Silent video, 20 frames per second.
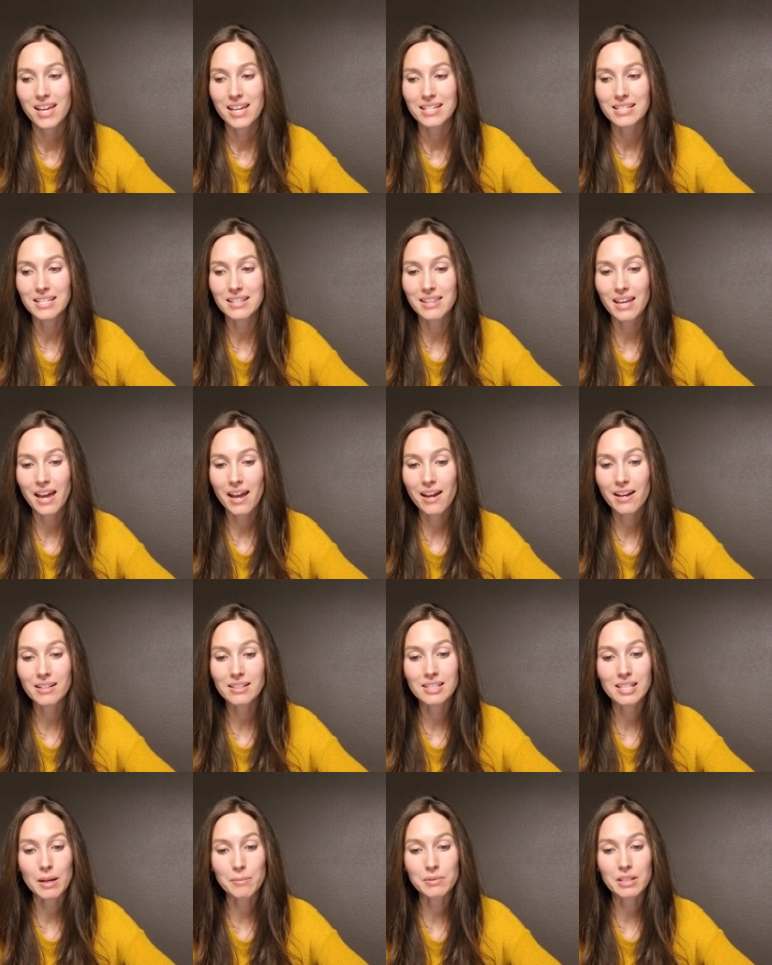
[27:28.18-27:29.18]
Did they
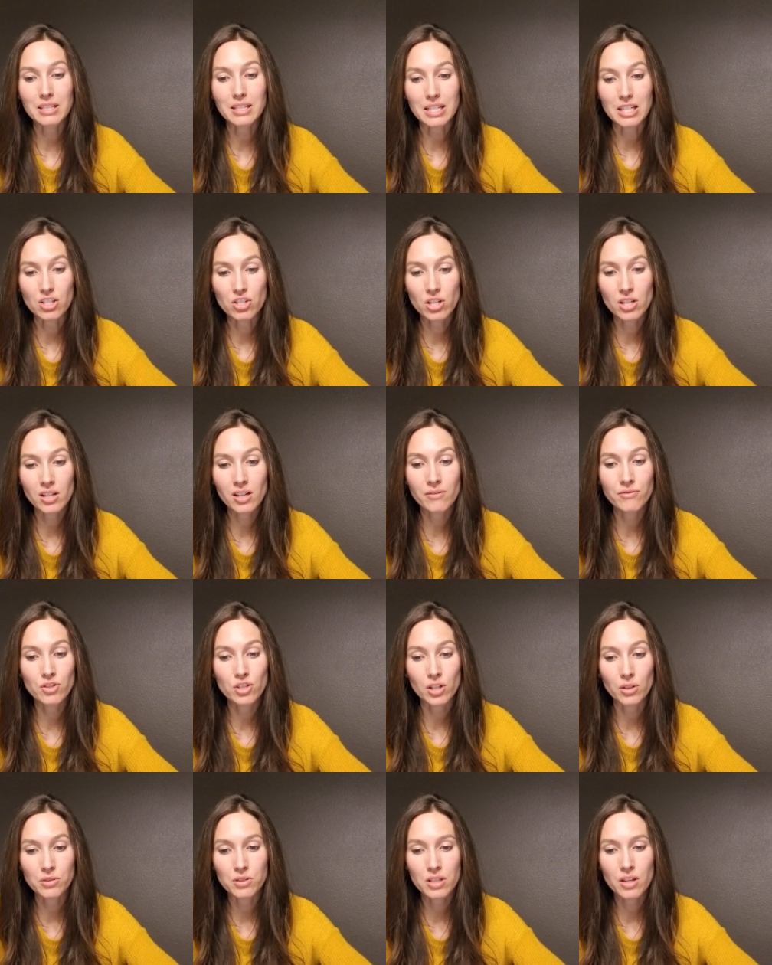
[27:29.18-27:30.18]
accept the teaching of
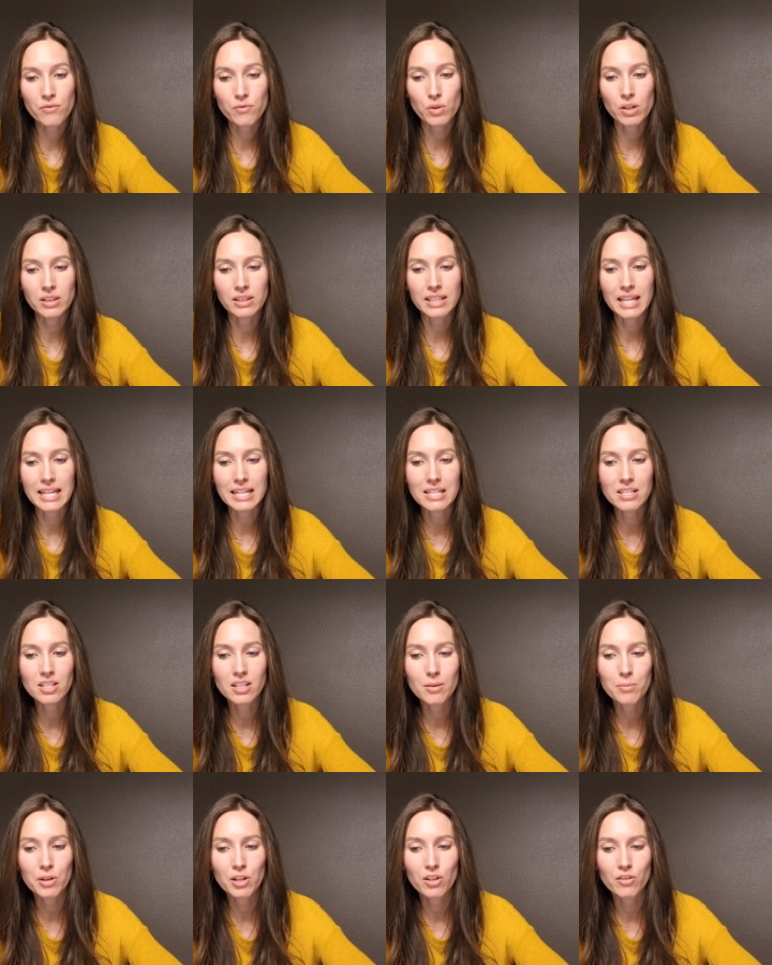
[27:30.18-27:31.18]
Joseph related to
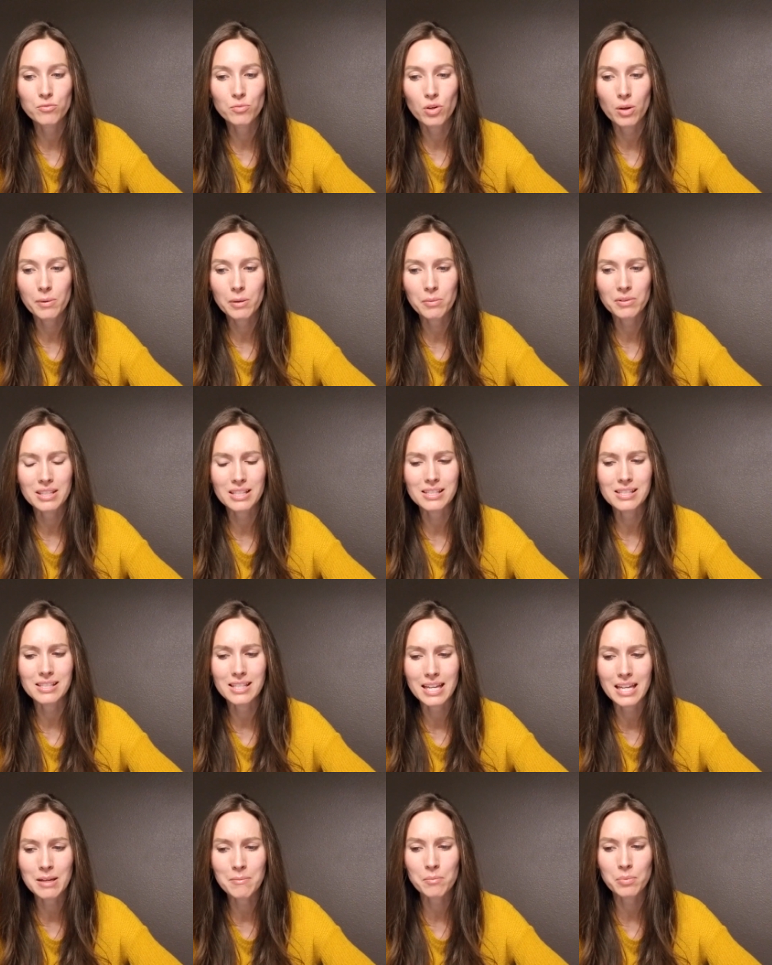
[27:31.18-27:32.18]
the Book of Mormon with the
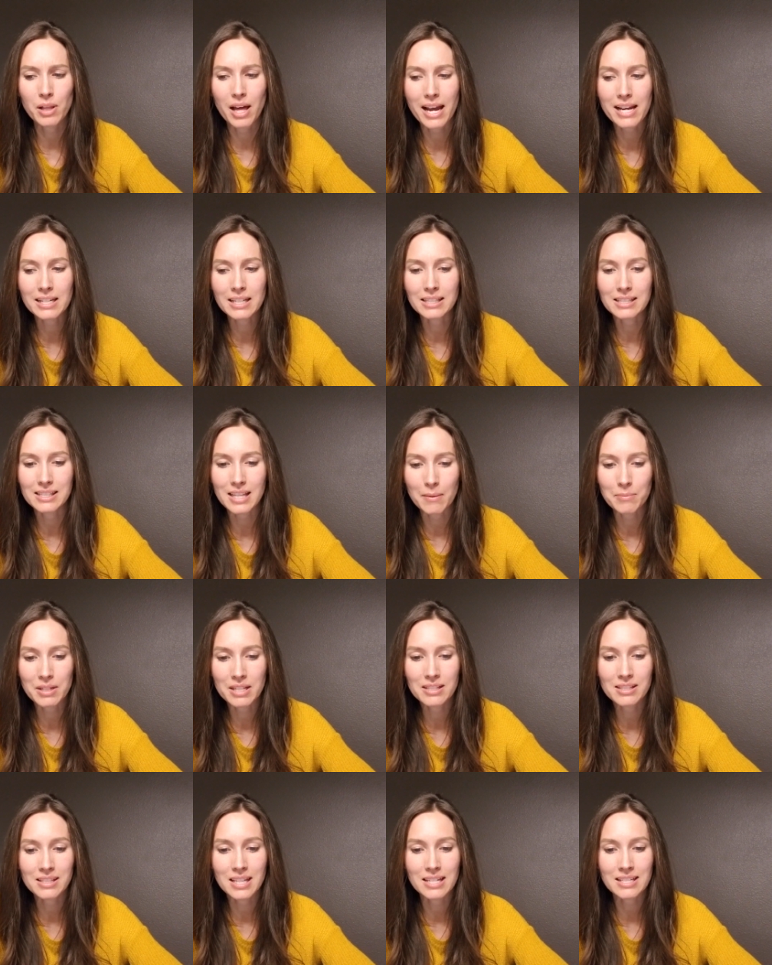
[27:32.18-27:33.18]
same blind
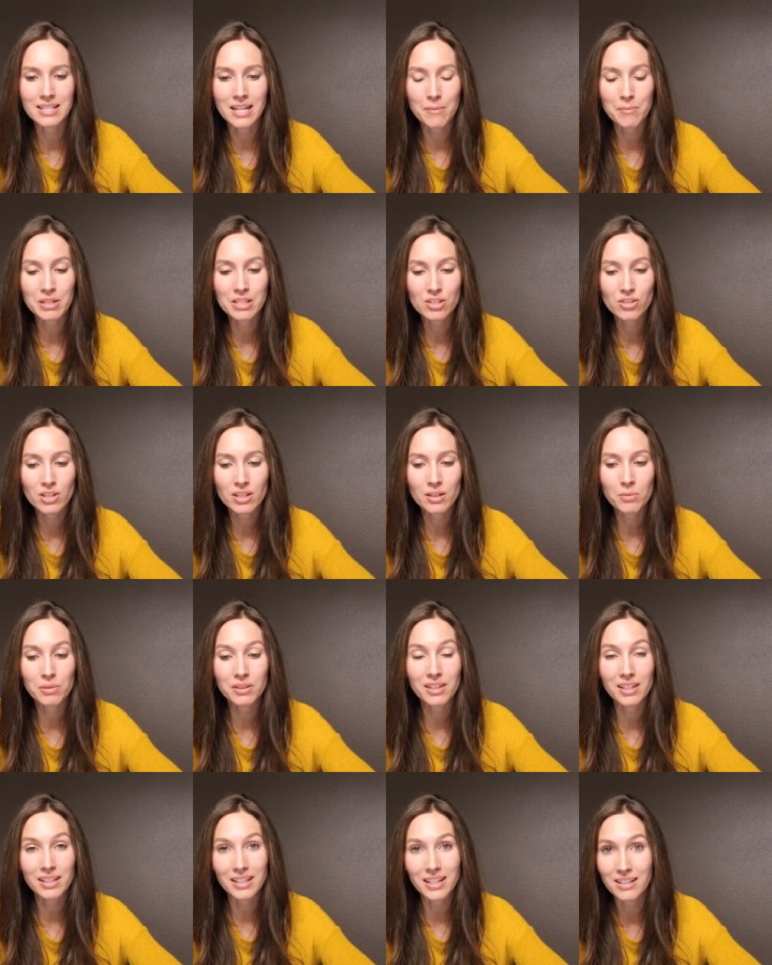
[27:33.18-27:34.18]
acceptance they demonstrated with
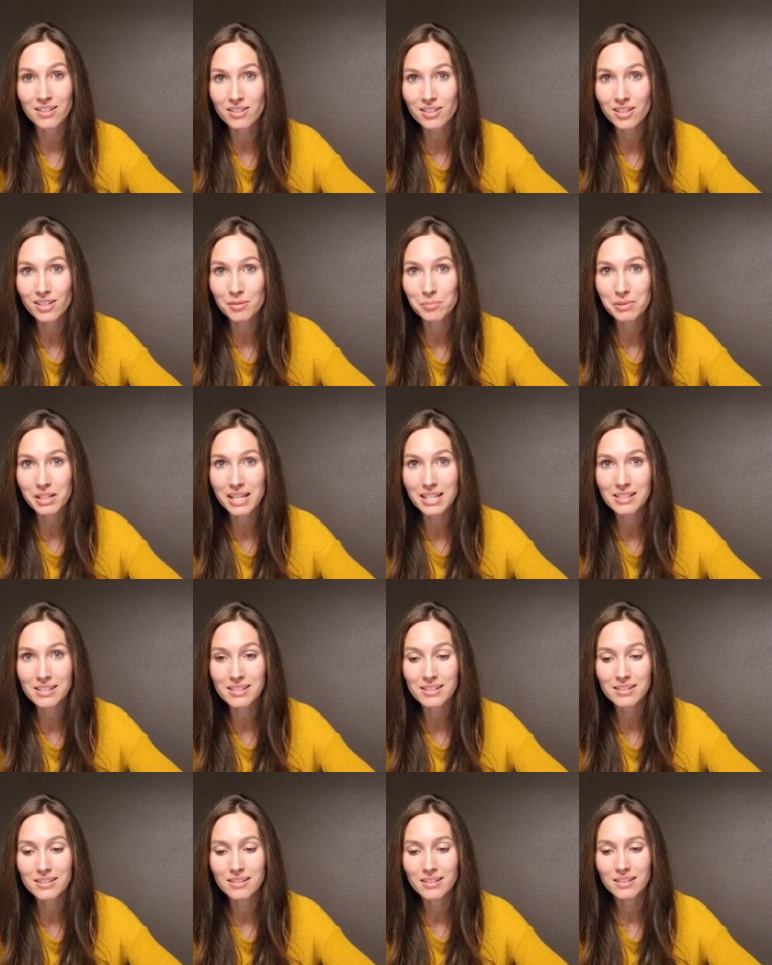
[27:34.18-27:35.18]
the Kinderhook
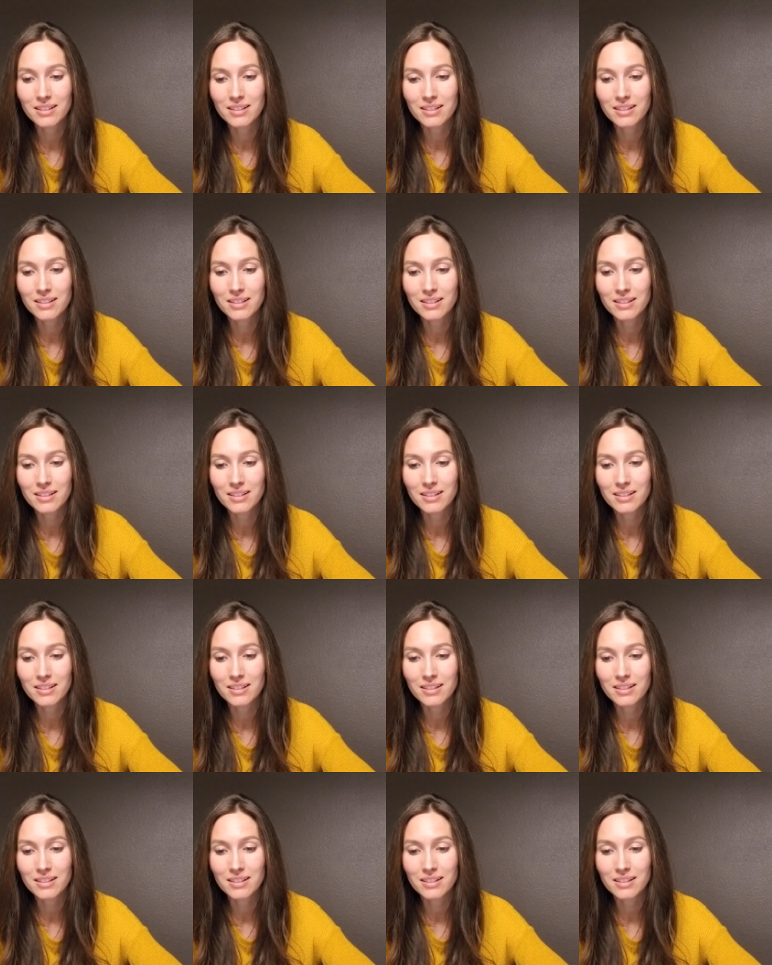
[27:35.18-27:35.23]
plates?